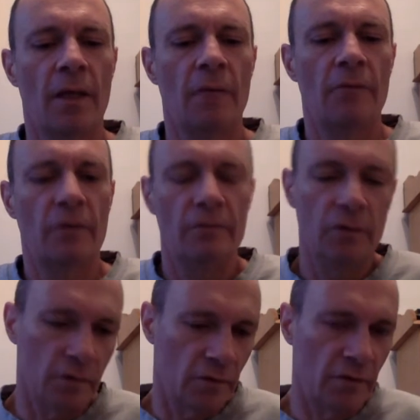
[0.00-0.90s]
So
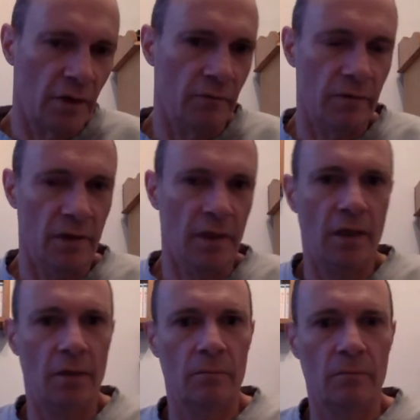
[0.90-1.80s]
you can save in
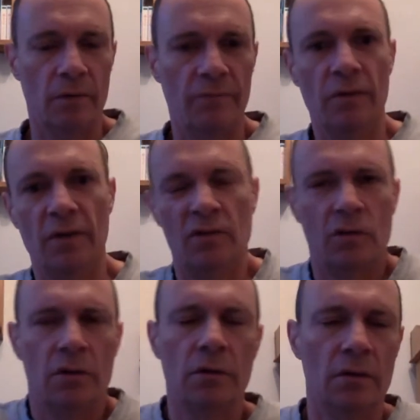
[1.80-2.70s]
there. If you
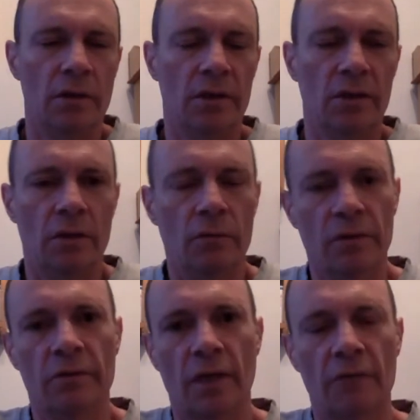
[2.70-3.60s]
decide, actually I
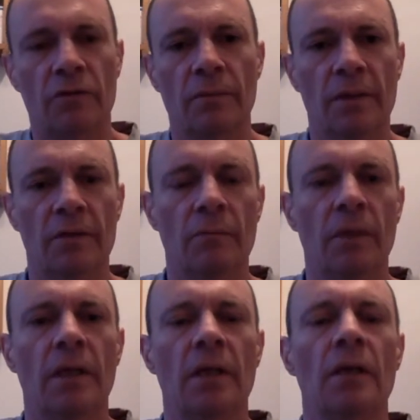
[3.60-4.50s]
want to have some of this
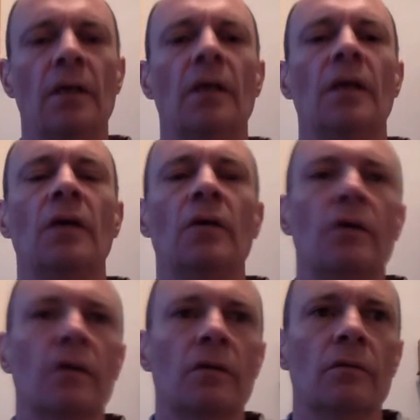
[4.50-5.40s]
money, you
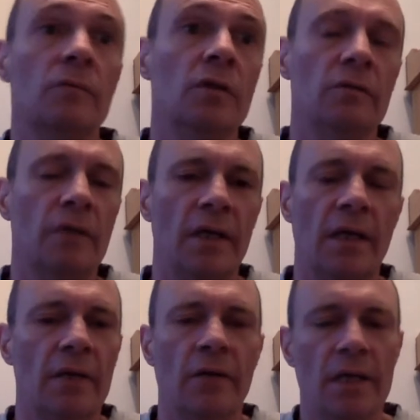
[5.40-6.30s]
can take it
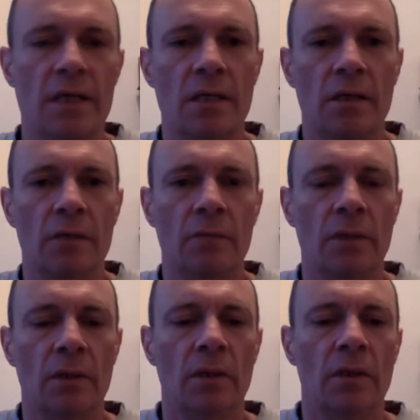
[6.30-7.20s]
out any time,
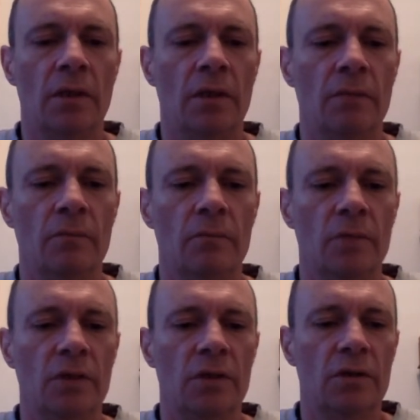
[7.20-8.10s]

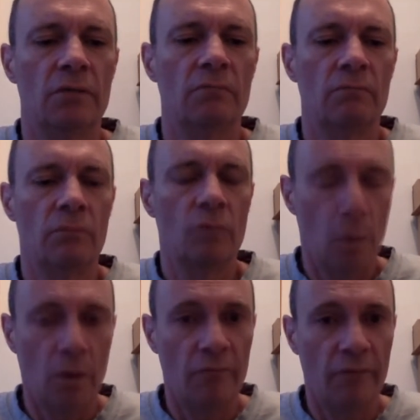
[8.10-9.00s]
which is
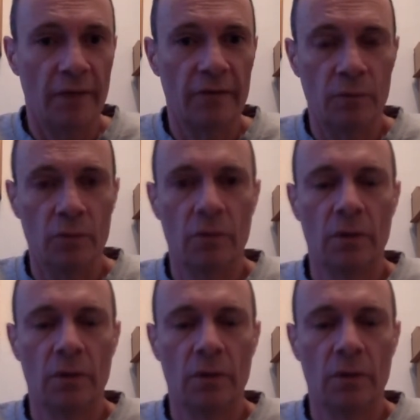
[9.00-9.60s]
quite flexible.